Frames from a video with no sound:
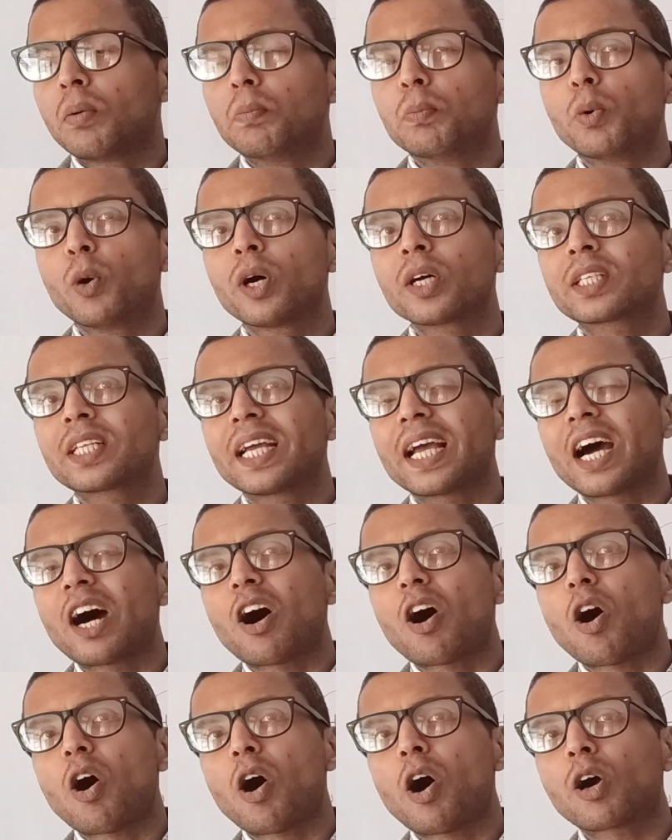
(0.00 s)
both
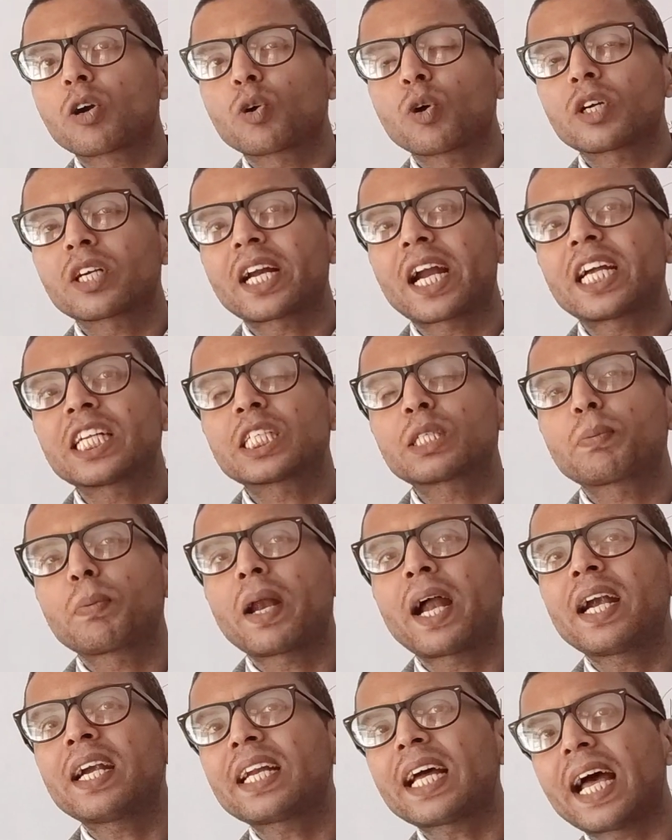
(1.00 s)
auto
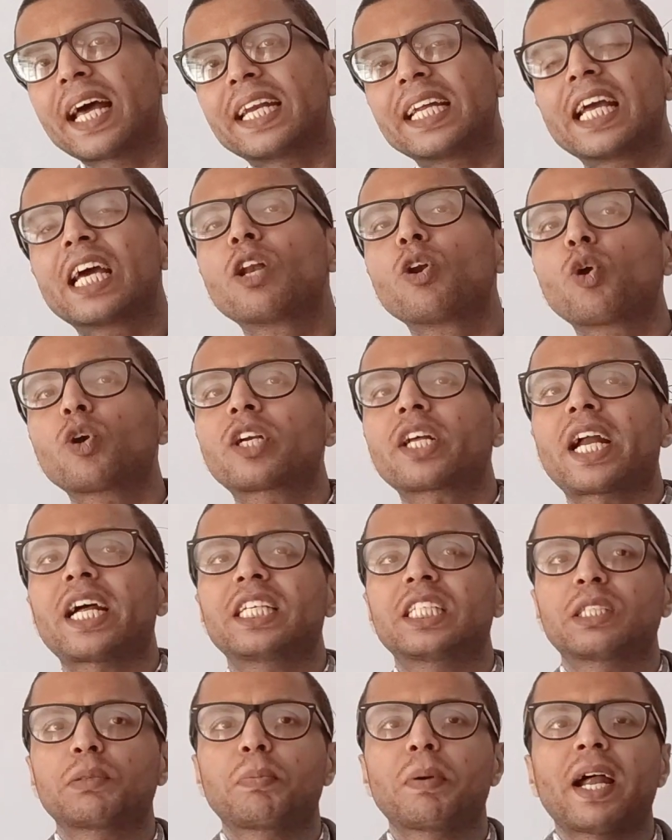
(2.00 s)
transplant and allo
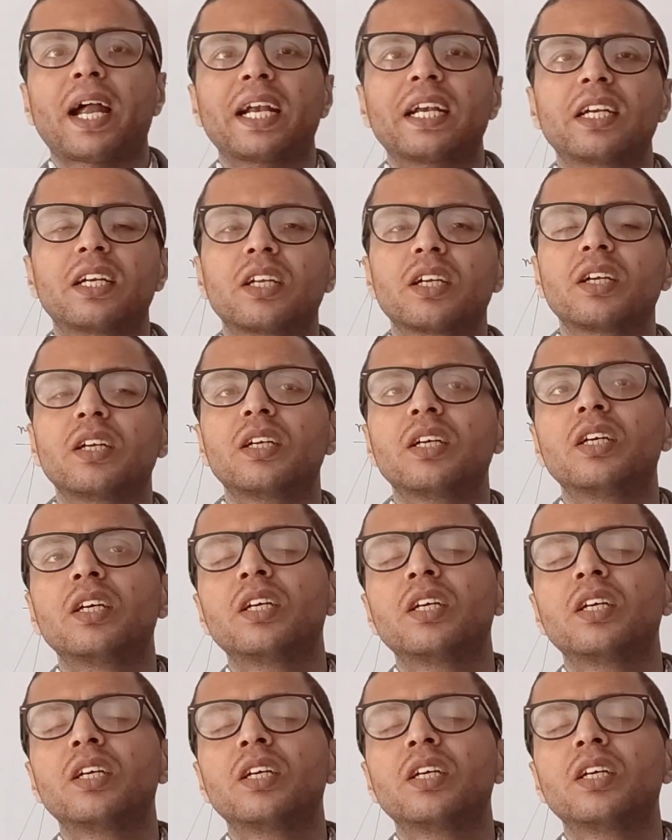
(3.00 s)
transplant.